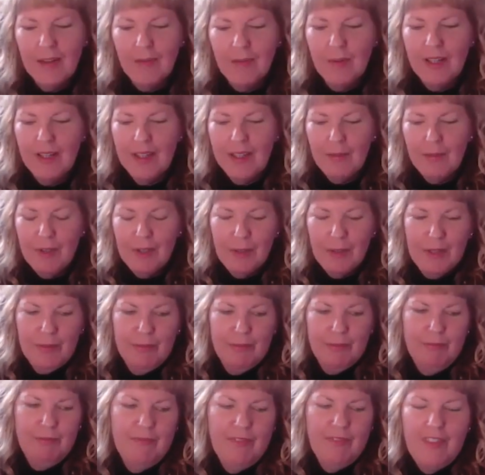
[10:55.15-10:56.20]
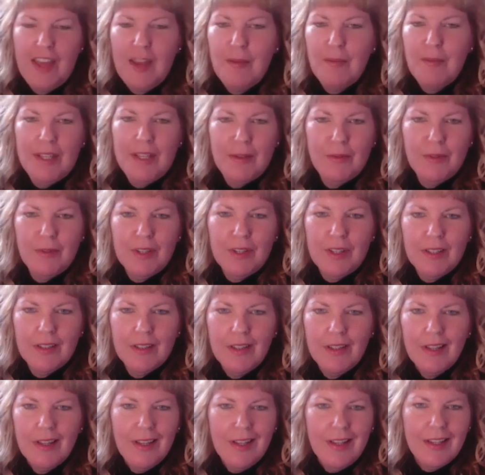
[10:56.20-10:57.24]
what about family?
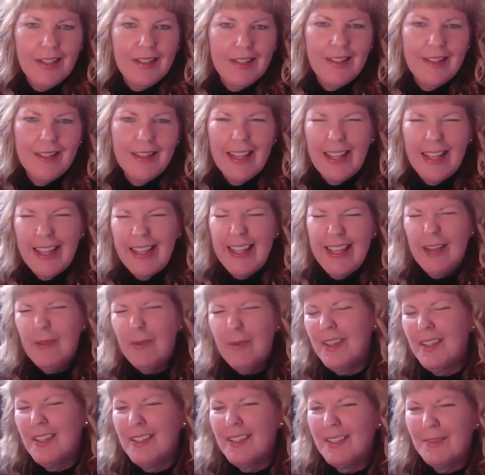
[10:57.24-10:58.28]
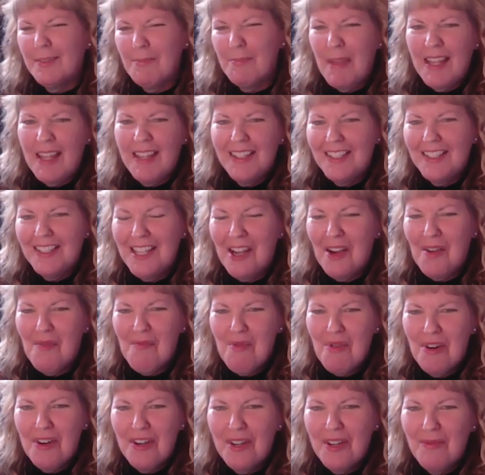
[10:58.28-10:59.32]
Where did they get what this meant and how
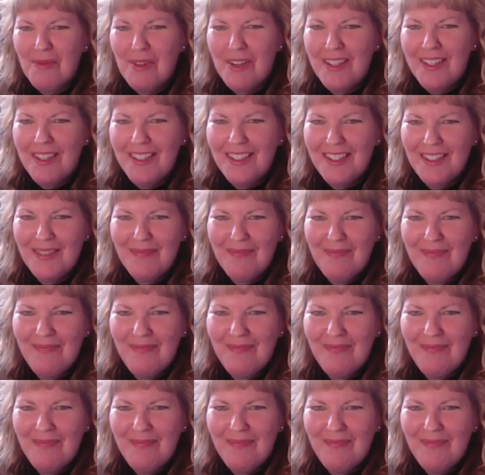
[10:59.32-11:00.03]
important it was?